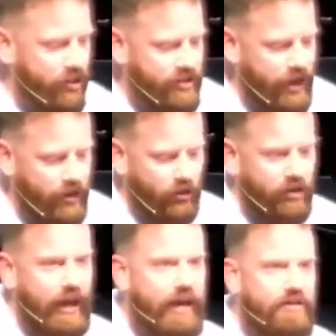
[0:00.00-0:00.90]
to take a
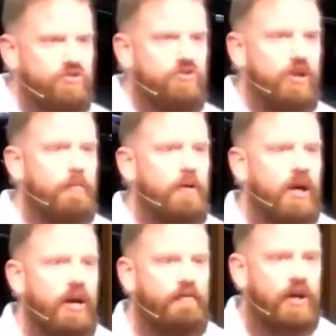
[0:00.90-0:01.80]
look at some
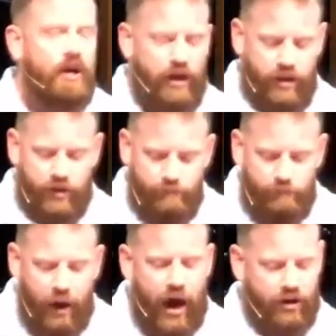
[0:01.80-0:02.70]
of uh, the
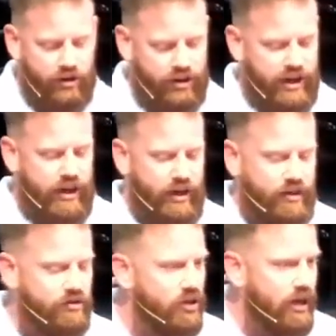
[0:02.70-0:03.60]
modern
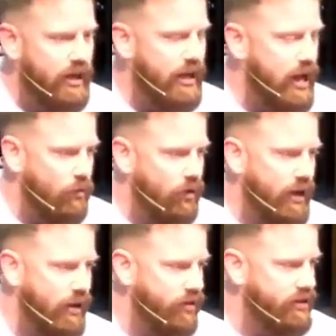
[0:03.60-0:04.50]
kings in our
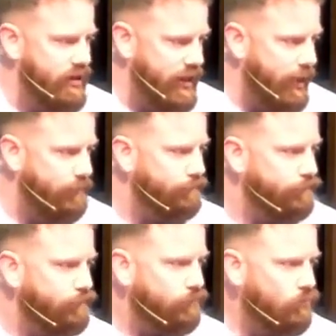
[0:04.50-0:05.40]
era today.
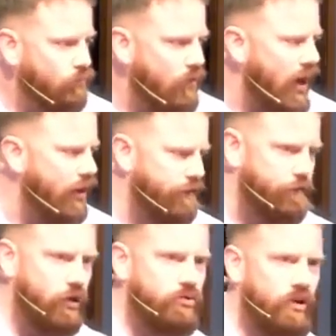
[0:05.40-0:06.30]
Uh, the
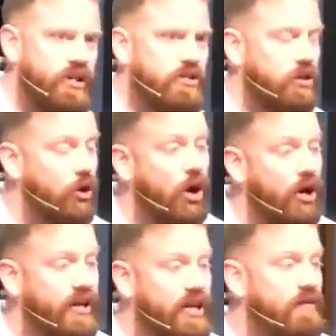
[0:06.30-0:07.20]
first one is the
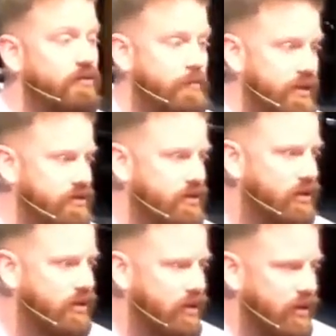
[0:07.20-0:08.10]
law and government.
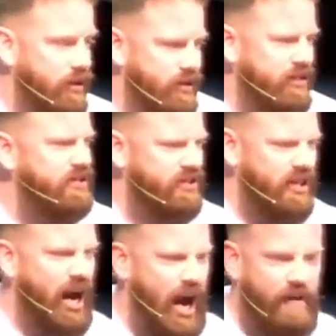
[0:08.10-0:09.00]
Uh, this is
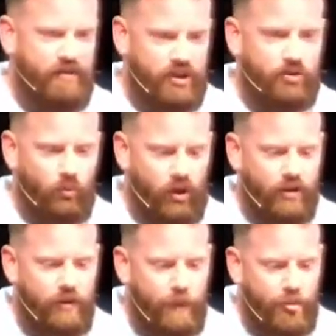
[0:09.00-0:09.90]
an obvious
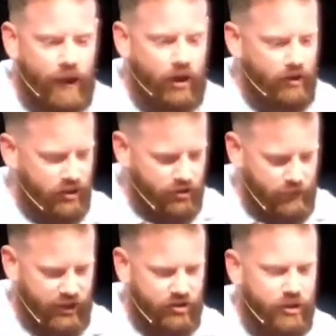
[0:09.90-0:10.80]
one, uh,
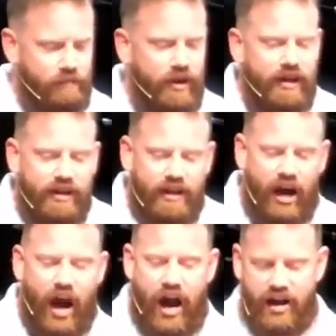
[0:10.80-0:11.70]
especially being in the
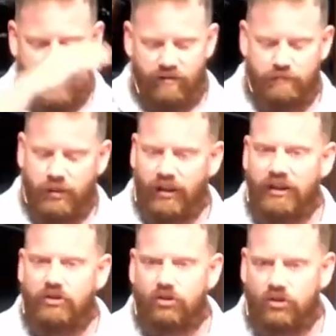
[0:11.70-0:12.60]
height of
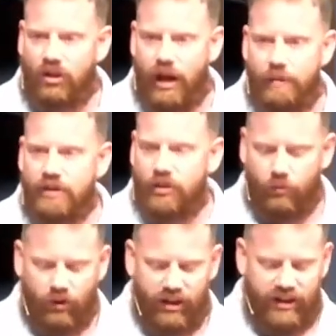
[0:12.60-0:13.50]
political climate that
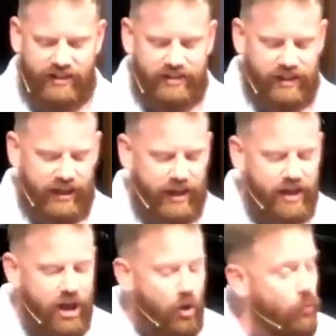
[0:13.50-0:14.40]
we're in today.
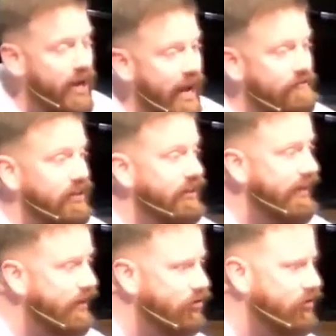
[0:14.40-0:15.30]
We have a
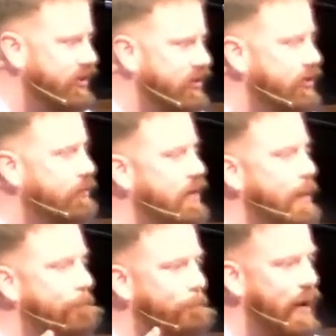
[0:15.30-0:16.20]
legal system
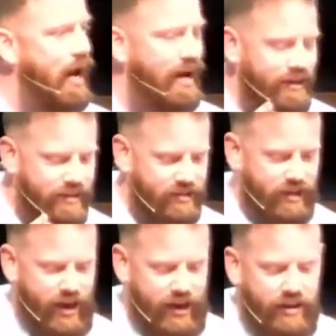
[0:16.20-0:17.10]
that, by
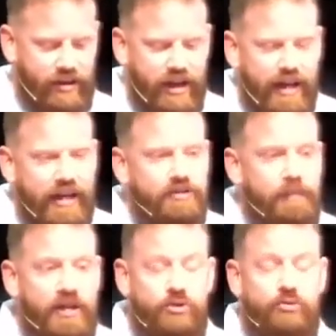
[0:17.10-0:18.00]
design, is
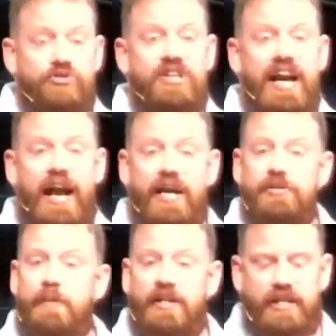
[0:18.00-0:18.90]
meant to set
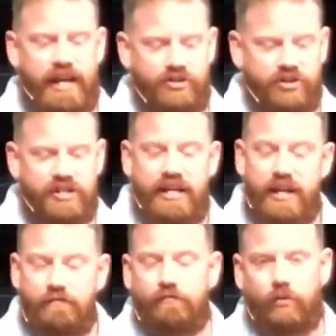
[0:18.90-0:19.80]
expectations and
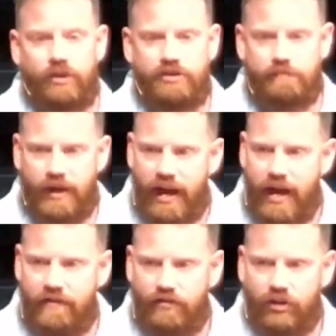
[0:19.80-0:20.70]
influence
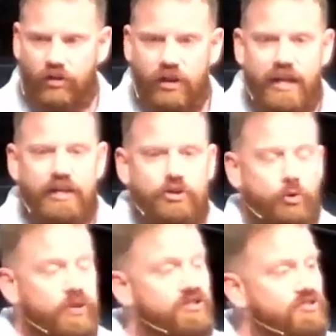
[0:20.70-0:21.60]
behavior
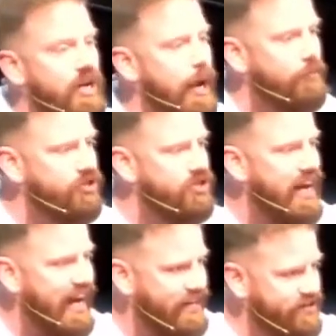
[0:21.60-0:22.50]
to establish
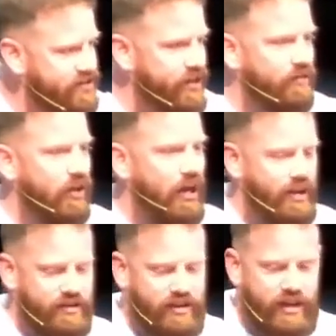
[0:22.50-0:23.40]
a
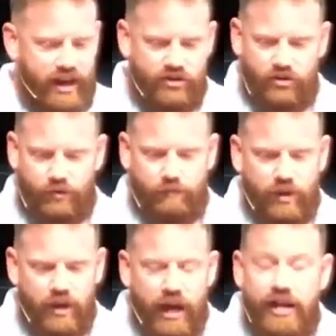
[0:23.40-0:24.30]
civilized nation.
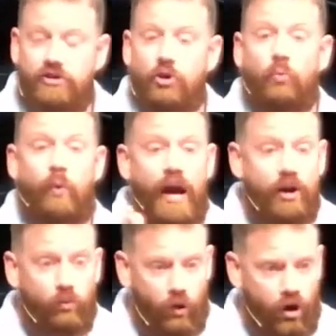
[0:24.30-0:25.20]
And so, when
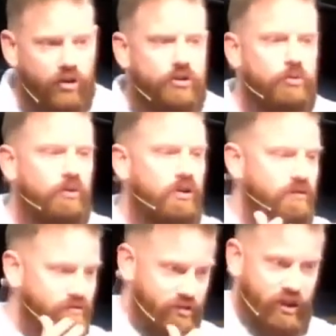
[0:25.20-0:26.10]
a wrongdoer
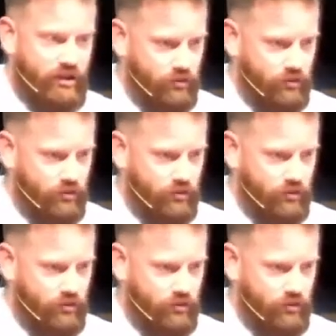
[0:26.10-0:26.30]
does